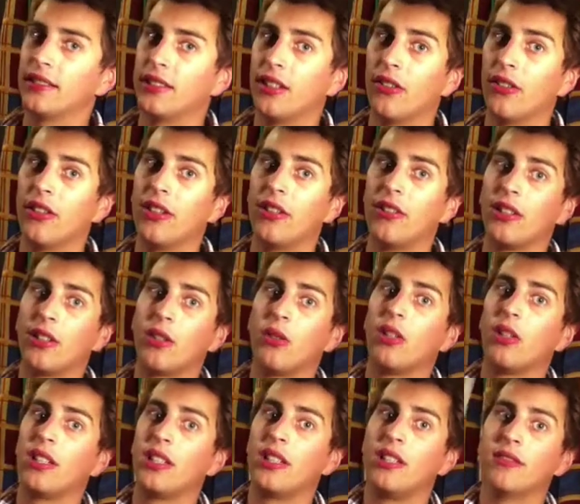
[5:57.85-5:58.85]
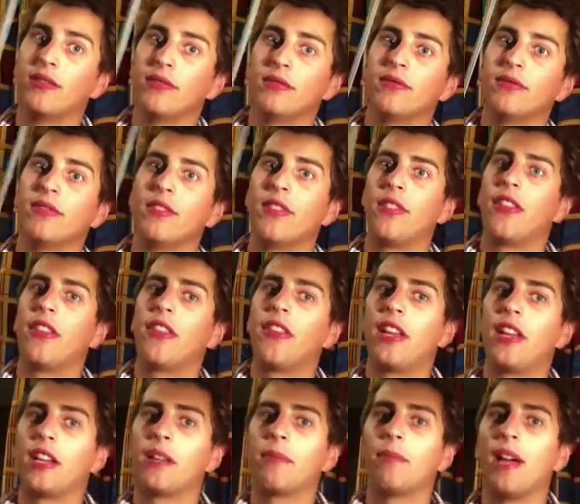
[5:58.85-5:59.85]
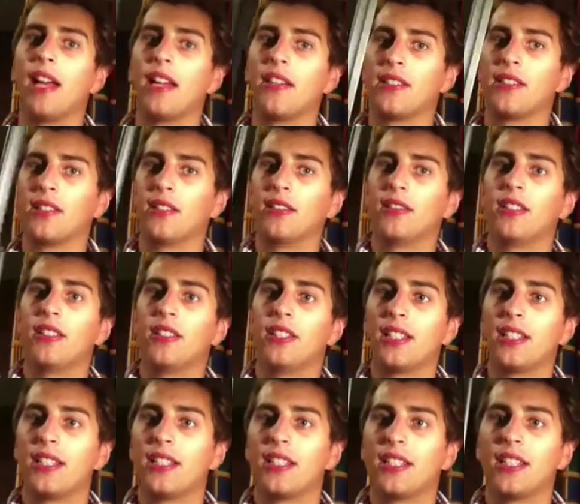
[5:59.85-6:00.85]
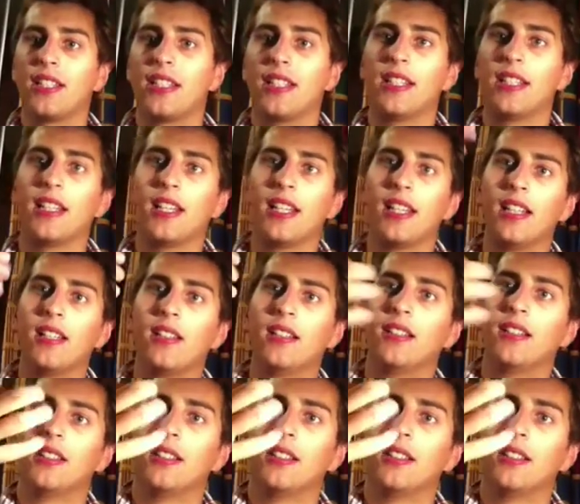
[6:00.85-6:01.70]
although they're quite thick metal, as you can see there,